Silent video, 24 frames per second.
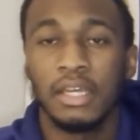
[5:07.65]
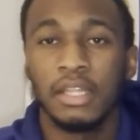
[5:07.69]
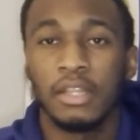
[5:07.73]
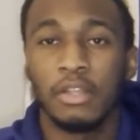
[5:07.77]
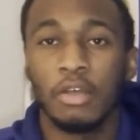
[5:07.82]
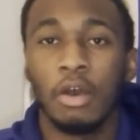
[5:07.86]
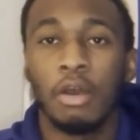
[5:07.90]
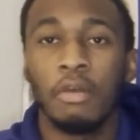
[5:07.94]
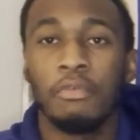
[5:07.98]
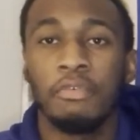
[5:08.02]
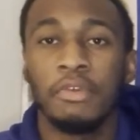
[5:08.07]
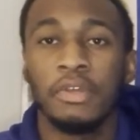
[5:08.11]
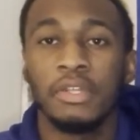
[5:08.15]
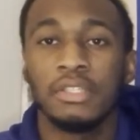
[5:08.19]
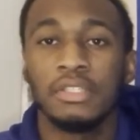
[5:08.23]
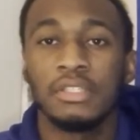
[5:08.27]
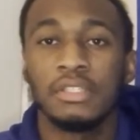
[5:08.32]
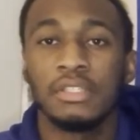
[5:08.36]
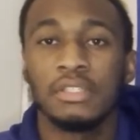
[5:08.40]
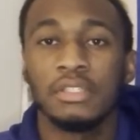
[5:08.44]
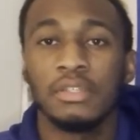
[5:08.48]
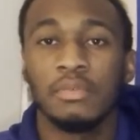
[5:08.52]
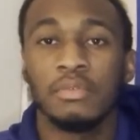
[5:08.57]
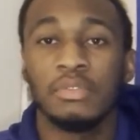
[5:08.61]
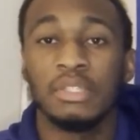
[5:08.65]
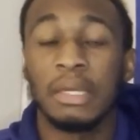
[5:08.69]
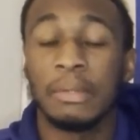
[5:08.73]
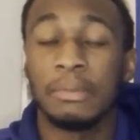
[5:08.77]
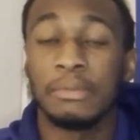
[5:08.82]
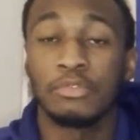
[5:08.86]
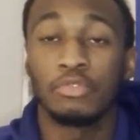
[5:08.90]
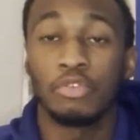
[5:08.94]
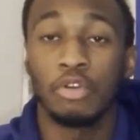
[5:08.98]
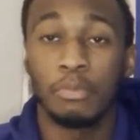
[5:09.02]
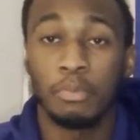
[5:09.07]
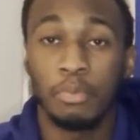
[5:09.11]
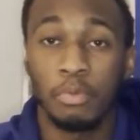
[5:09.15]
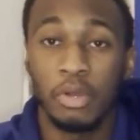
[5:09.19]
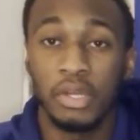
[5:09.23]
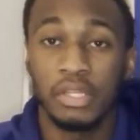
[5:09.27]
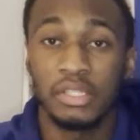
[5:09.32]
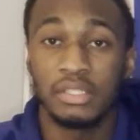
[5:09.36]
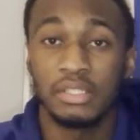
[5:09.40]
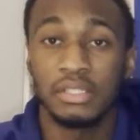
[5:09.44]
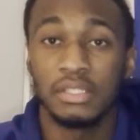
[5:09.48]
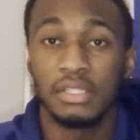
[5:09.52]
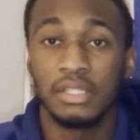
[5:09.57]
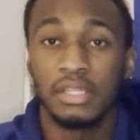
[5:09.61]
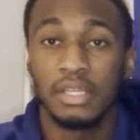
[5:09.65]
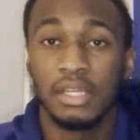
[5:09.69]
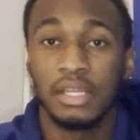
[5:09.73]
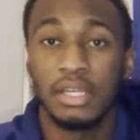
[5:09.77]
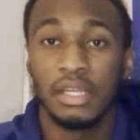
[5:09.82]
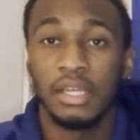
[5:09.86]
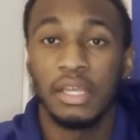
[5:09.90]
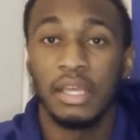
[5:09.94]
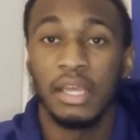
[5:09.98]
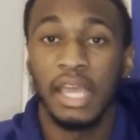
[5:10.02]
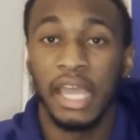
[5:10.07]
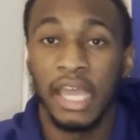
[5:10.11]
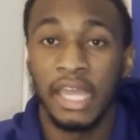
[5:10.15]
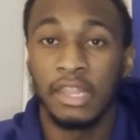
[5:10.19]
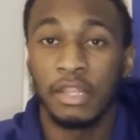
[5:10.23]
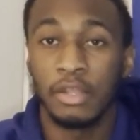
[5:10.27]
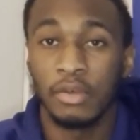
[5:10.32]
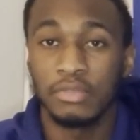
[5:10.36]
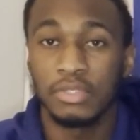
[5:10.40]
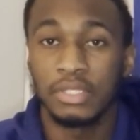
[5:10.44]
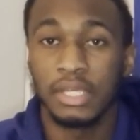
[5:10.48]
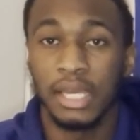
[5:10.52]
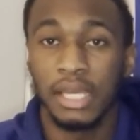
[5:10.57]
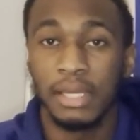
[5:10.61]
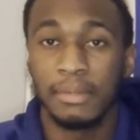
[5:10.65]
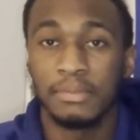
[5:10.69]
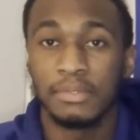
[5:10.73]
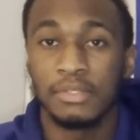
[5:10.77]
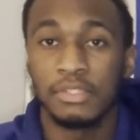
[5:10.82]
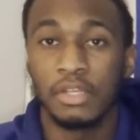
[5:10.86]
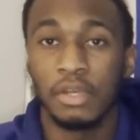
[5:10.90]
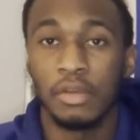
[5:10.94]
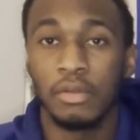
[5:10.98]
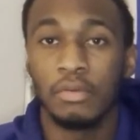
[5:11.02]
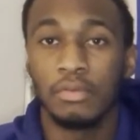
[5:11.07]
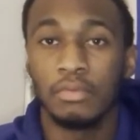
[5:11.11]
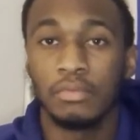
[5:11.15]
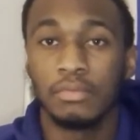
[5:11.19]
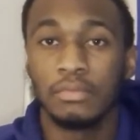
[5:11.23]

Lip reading: The offense was able to score points in those games. So,